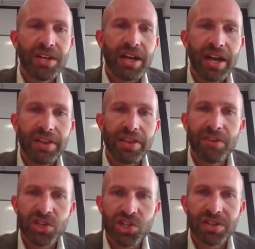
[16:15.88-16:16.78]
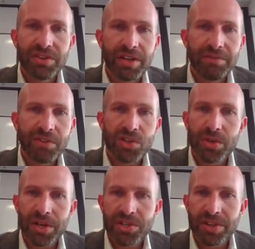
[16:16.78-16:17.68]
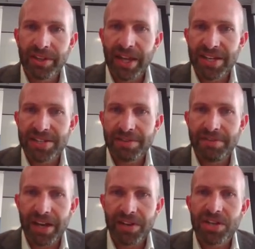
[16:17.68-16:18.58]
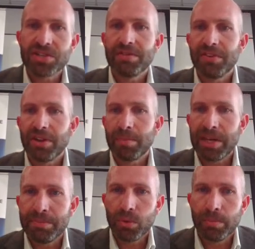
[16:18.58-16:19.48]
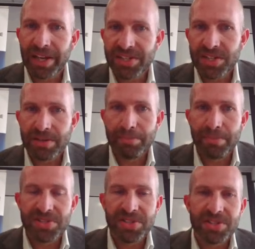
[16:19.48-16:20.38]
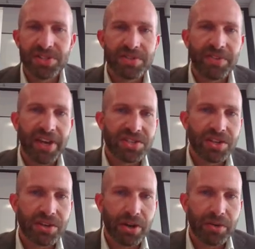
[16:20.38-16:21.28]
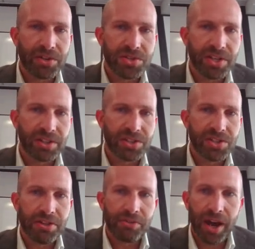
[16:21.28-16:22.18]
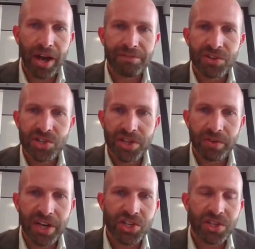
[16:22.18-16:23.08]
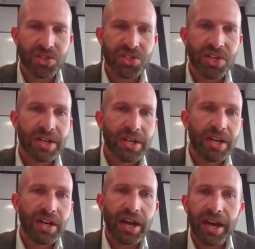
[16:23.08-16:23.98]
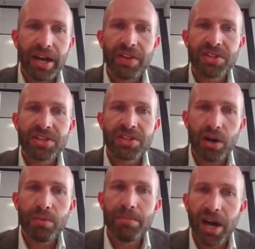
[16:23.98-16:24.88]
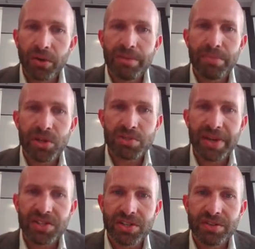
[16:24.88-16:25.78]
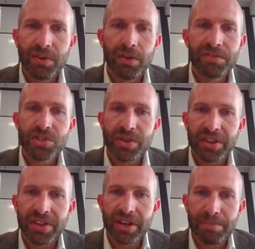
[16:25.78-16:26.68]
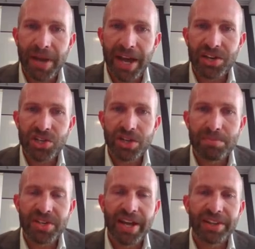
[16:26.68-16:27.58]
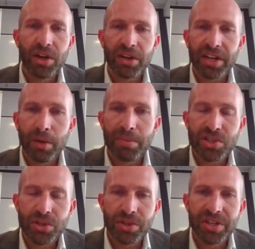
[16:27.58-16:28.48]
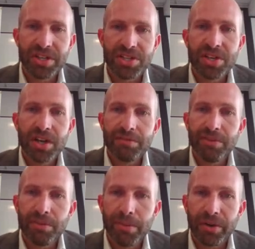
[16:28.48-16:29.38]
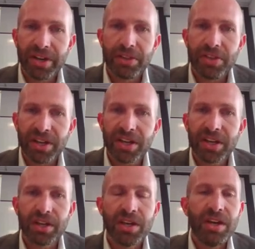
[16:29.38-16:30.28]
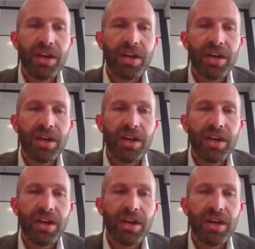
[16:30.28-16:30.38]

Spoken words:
The vision, infrastructure that lays a foundation for the people, places, and businesses of Aotearoa, New Zealand to thrive for generations. The Te Ao Māori perspective of strengthening partnerships and unlocking opportunities for Māori, and thinking